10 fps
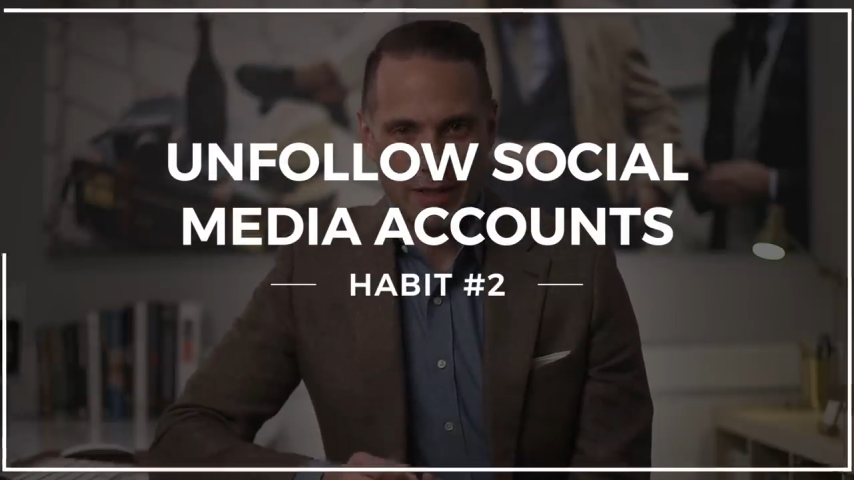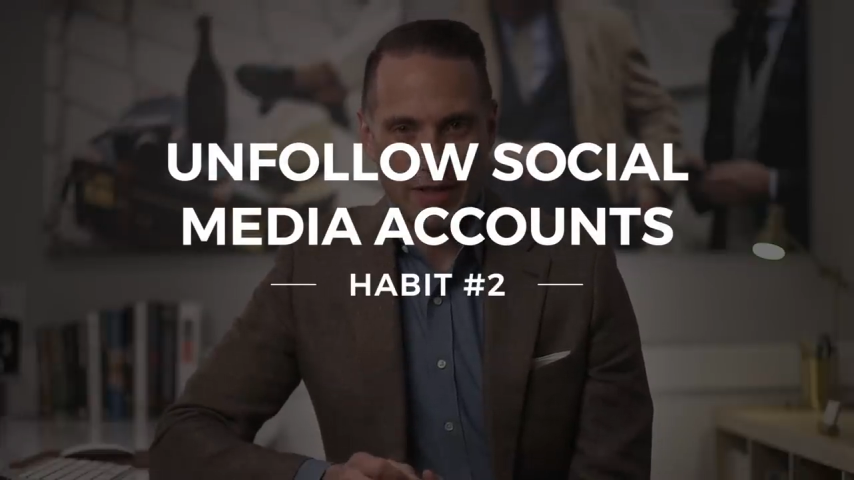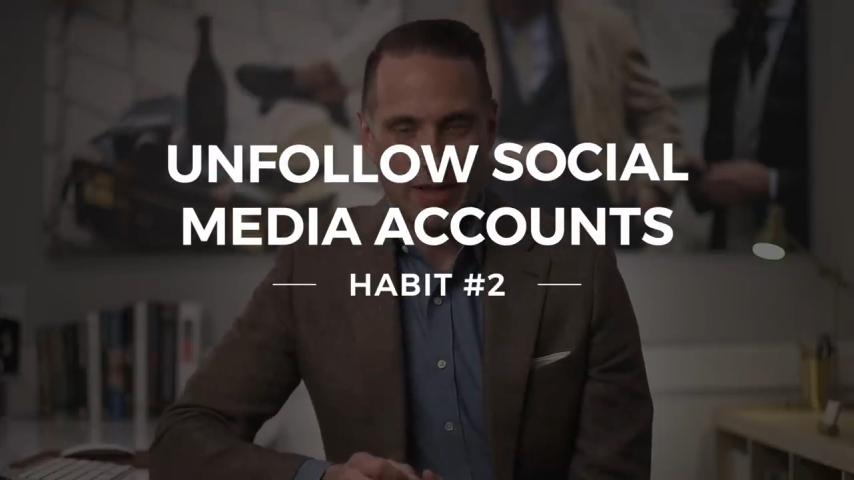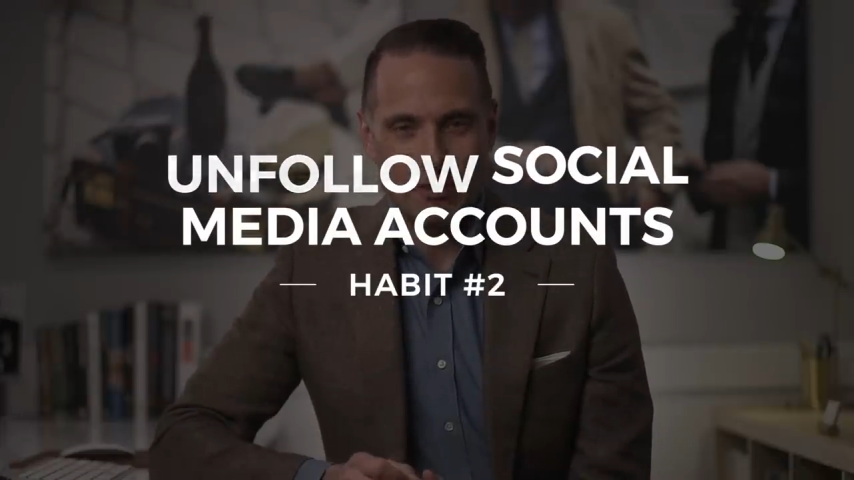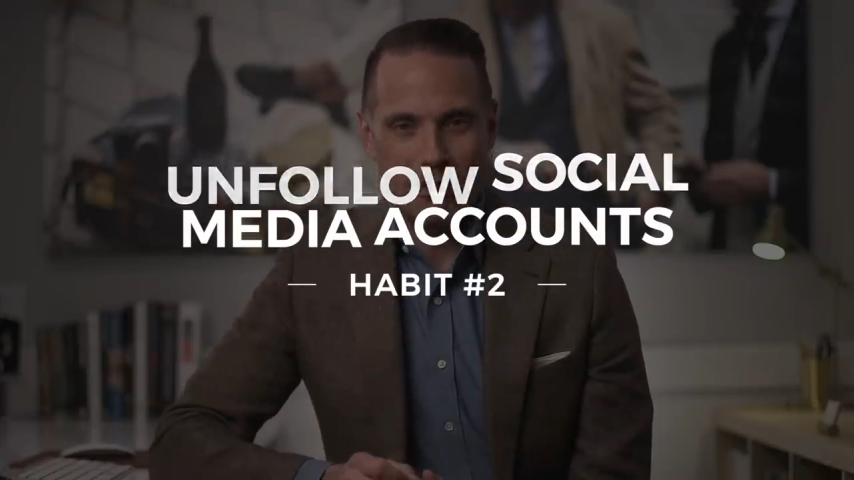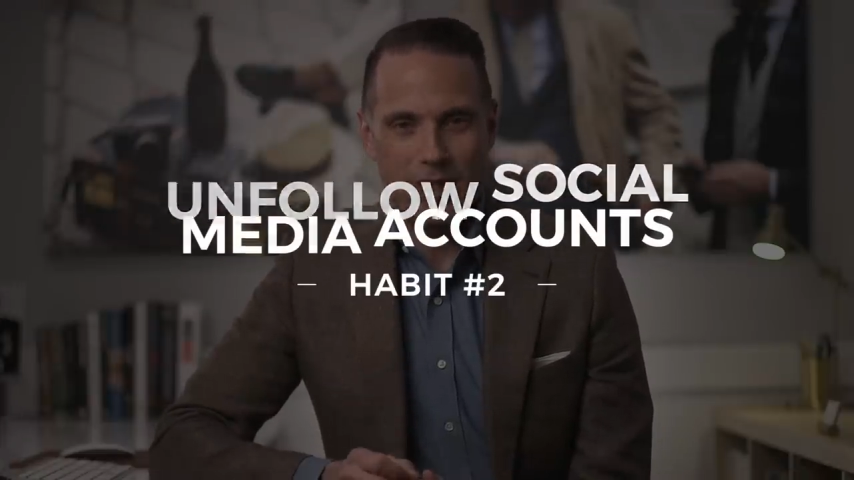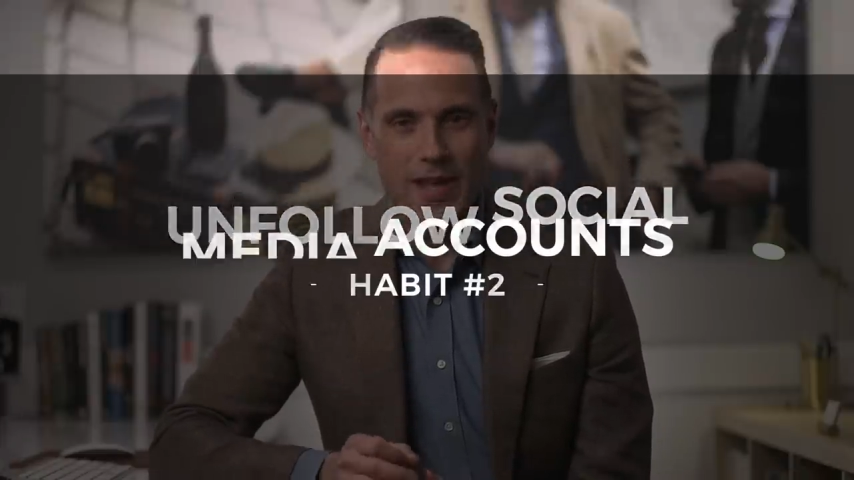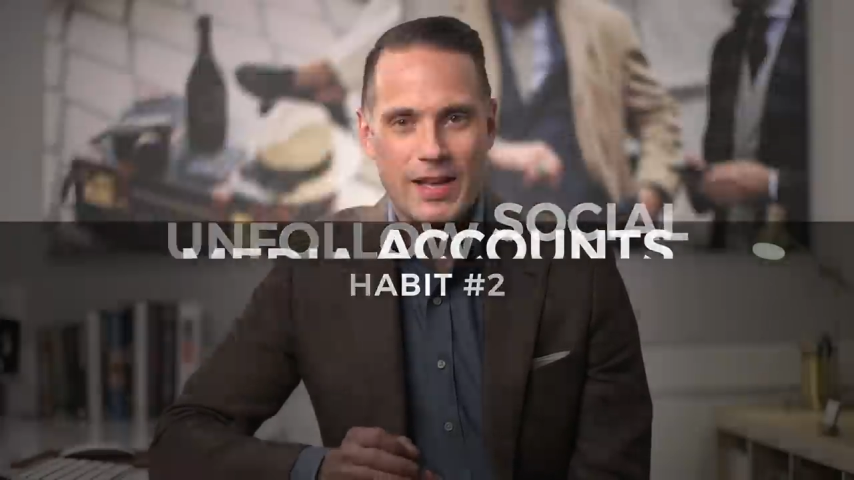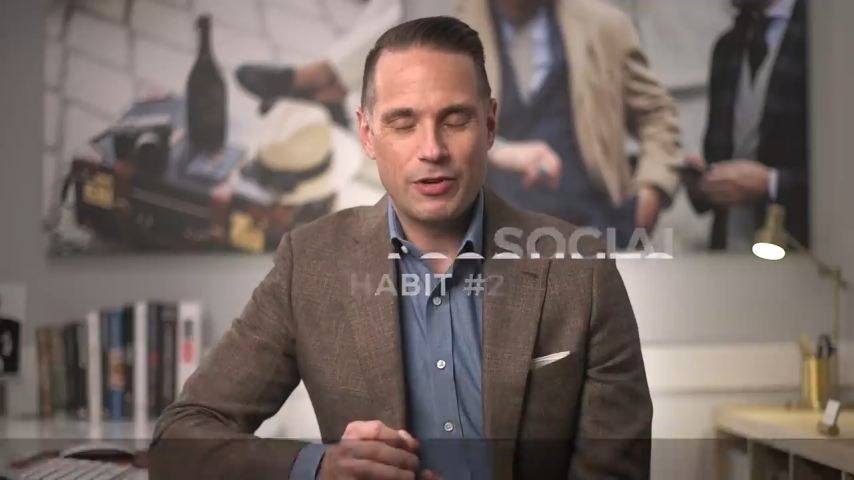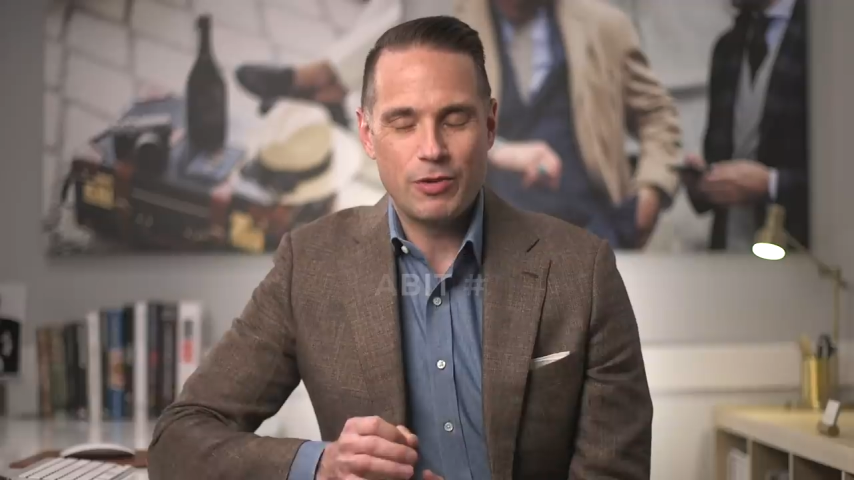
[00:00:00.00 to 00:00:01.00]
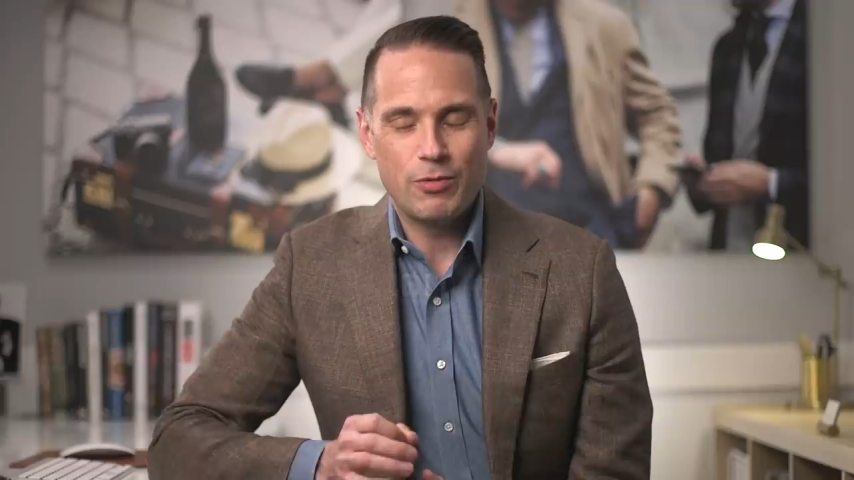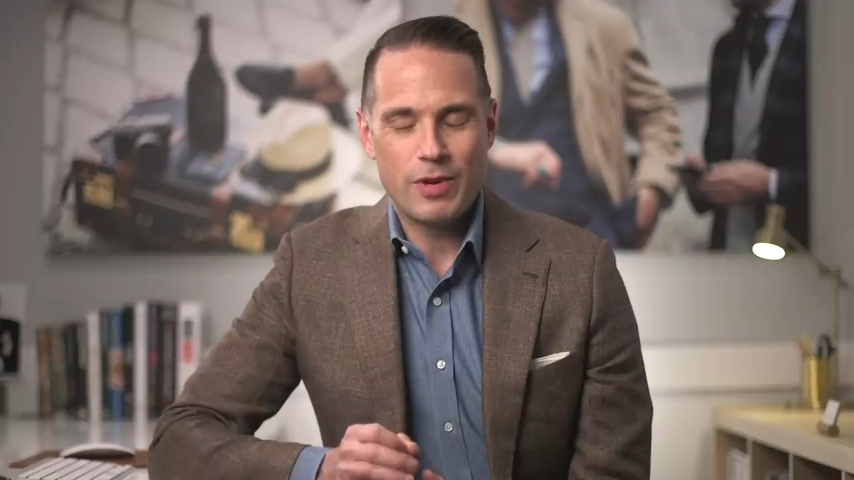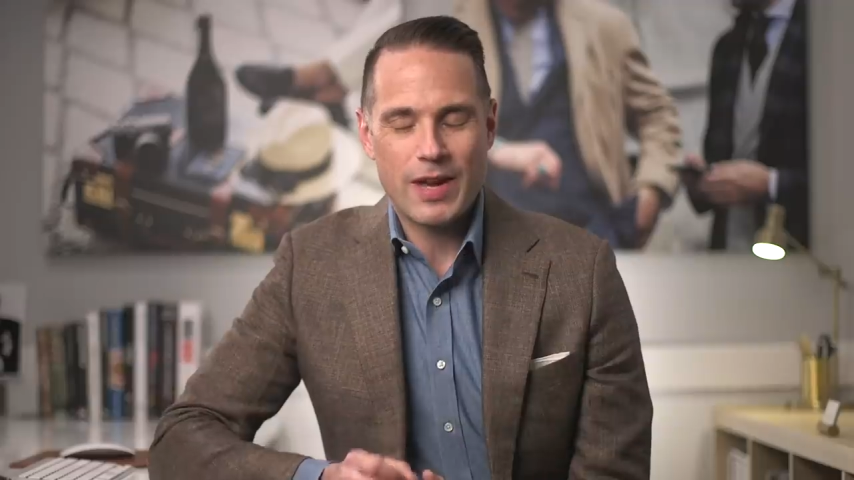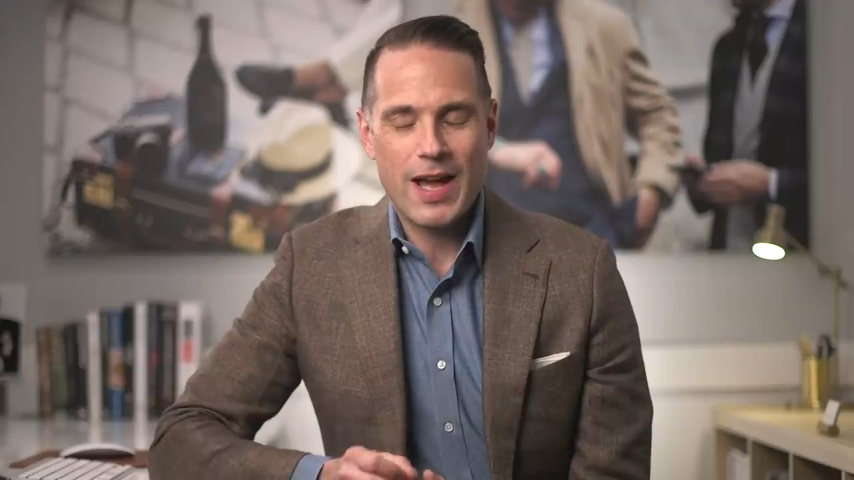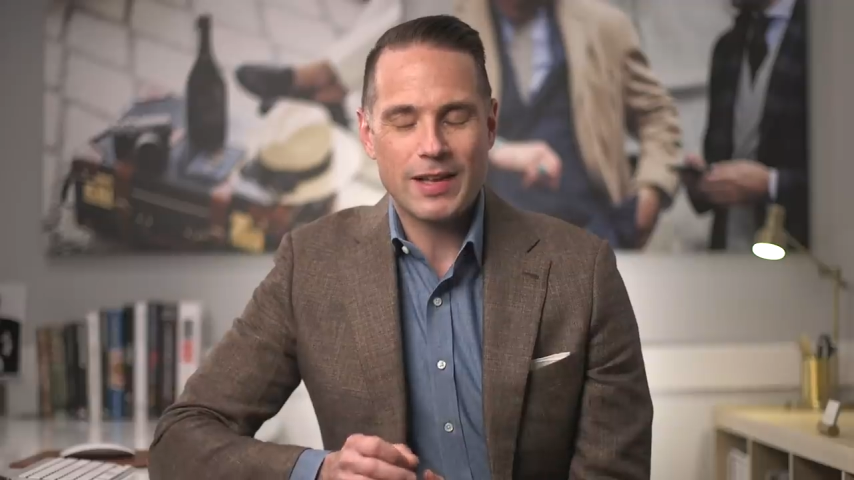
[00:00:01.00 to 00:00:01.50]
accounts that do
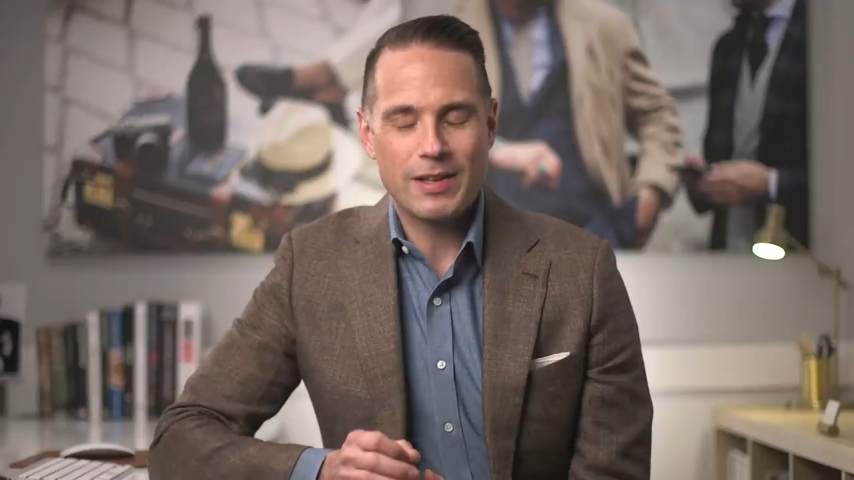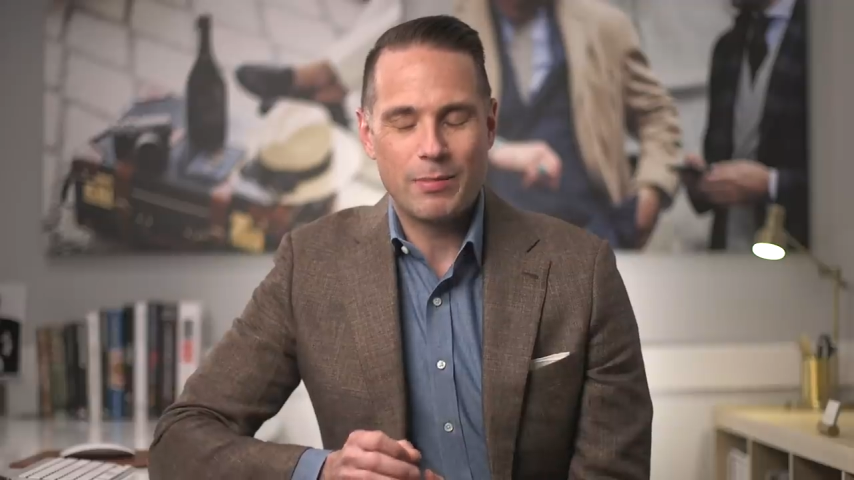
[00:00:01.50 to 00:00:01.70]
not